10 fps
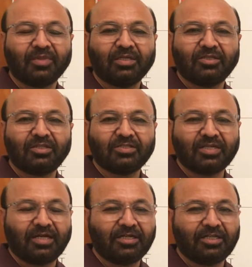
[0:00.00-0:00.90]
This
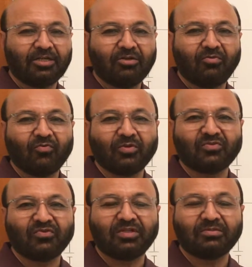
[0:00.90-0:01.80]
idea was
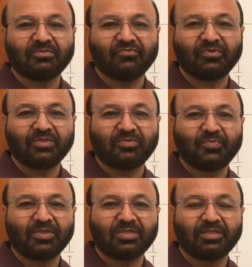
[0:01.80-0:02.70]
first
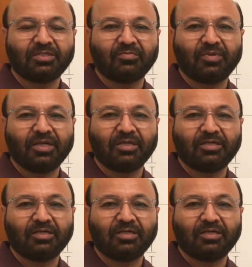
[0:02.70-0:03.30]
presented by